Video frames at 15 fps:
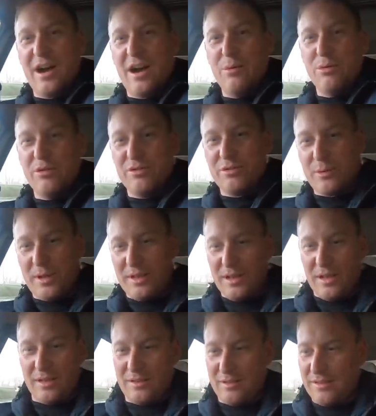I would as well,
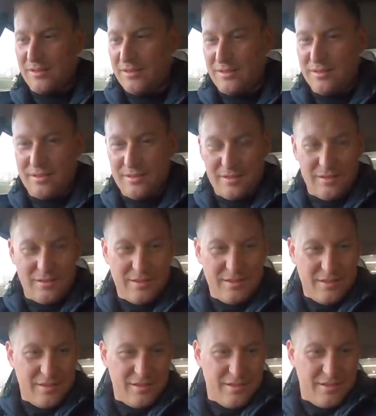like.
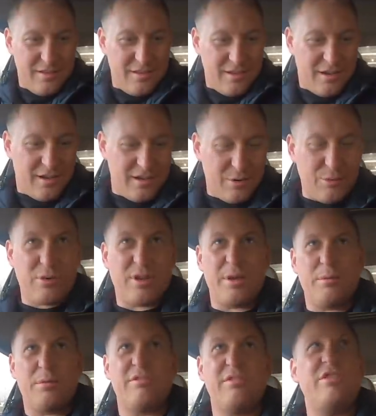Aye, I would
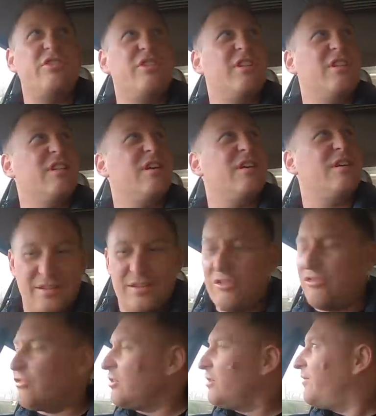keep it original. Do you
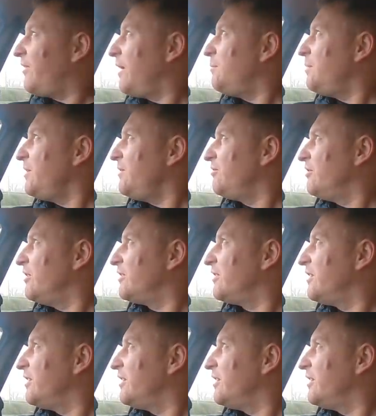struggle to find bits for it?